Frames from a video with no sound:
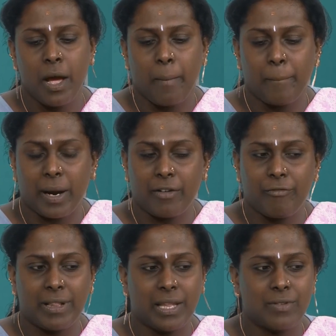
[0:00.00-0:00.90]
but
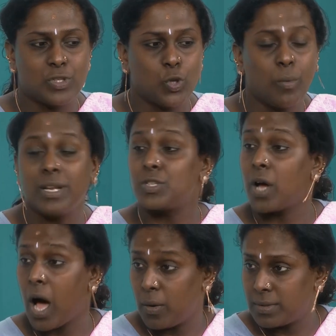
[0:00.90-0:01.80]
when there was no one at
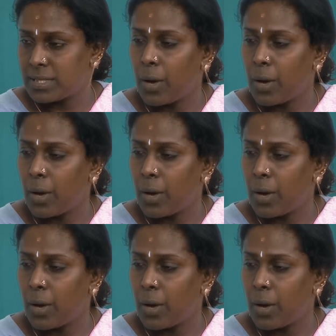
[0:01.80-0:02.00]
house,